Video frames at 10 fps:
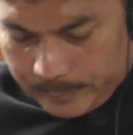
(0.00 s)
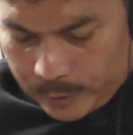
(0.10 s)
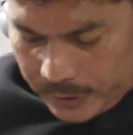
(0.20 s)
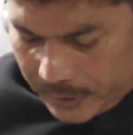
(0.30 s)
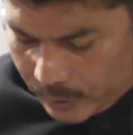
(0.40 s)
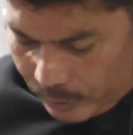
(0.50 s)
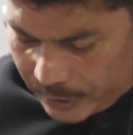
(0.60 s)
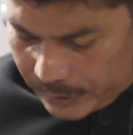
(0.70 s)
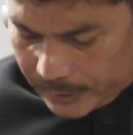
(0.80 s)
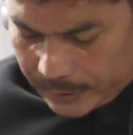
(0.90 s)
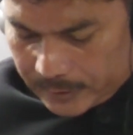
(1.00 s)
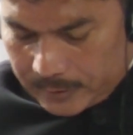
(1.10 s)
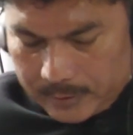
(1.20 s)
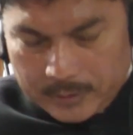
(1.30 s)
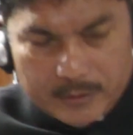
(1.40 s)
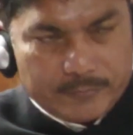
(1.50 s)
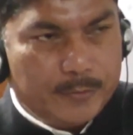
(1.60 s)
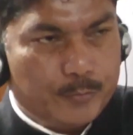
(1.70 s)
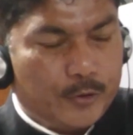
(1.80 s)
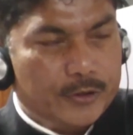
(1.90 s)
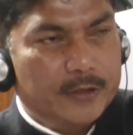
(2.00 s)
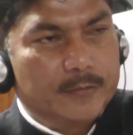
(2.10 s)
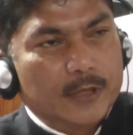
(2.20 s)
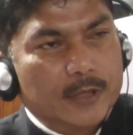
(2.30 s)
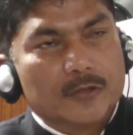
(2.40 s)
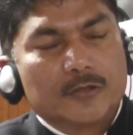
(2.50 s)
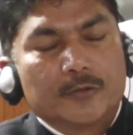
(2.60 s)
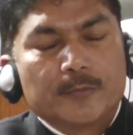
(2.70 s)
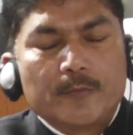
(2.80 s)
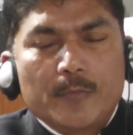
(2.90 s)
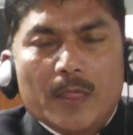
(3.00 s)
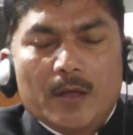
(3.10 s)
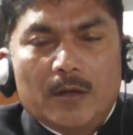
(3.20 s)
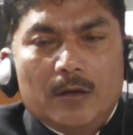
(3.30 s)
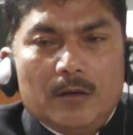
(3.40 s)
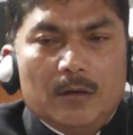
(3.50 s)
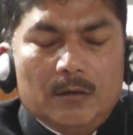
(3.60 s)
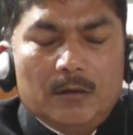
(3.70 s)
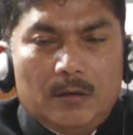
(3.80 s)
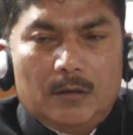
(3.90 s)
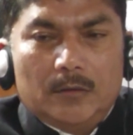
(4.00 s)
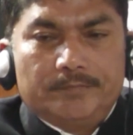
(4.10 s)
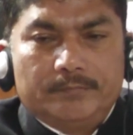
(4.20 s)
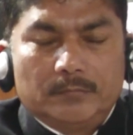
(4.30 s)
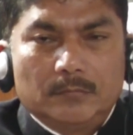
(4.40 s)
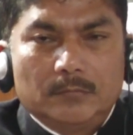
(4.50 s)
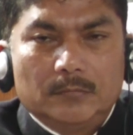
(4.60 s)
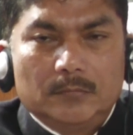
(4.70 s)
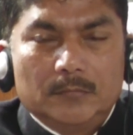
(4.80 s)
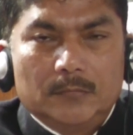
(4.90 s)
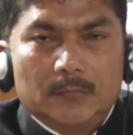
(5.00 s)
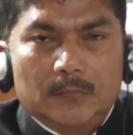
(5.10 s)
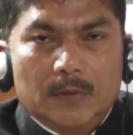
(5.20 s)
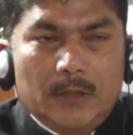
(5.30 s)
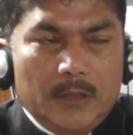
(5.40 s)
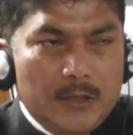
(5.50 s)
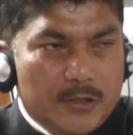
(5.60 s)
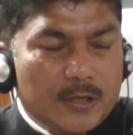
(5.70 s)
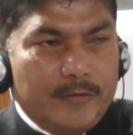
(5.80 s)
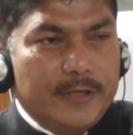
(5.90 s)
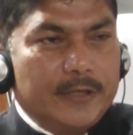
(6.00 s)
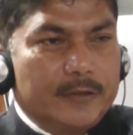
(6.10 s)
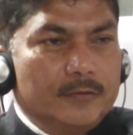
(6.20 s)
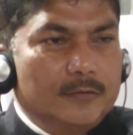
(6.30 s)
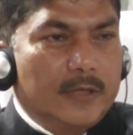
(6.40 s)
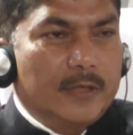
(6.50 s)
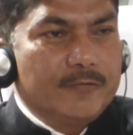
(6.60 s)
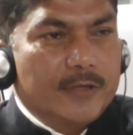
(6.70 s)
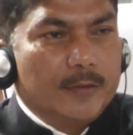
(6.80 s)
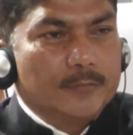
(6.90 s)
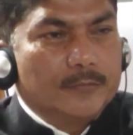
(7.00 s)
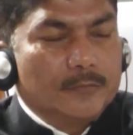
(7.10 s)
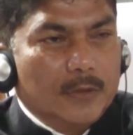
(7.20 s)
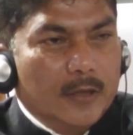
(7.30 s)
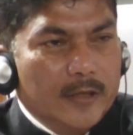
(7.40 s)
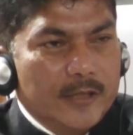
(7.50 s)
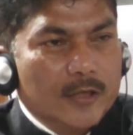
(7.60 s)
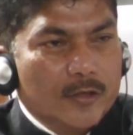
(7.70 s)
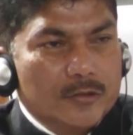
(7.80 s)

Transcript: this question is, it is very important because uh, it is covering right from Hallidayganj,